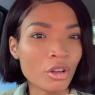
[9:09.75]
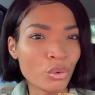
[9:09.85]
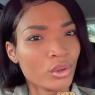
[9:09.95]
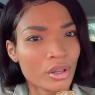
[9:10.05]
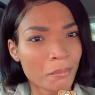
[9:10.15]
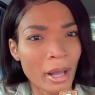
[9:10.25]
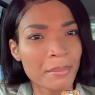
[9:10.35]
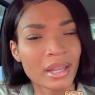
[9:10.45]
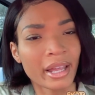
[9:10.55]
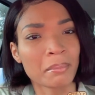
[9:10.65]
who might
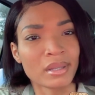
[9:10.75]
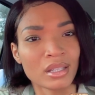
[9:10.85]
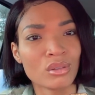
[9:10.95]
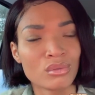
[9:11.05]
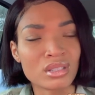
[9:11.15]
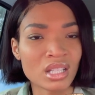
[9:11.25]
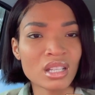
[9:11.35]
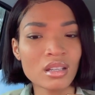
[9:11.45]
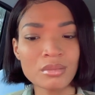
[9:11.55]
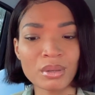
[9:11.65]
be like me, who's
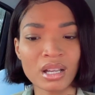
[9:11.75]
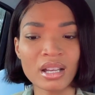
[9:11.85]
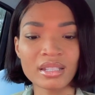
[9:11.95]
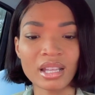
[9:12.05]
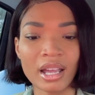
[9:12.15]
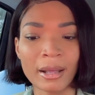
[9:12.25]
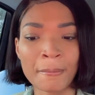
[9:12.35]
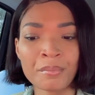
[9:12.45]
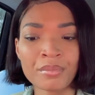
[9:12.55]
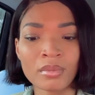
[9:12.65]
city-ish, because like
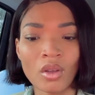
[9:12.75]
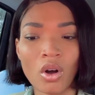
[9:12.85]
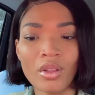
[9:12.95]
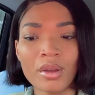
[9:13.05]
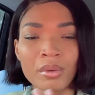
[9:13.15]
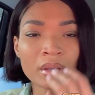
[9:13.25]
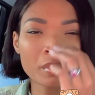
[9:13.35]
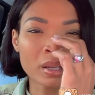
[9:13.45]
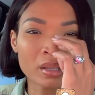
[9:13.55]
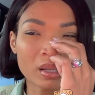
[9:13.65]
all they really
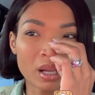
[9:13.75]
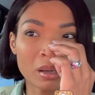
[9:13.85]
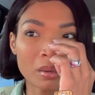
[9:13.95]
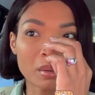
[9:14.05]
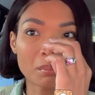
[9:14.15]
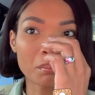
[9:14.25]
want to uh,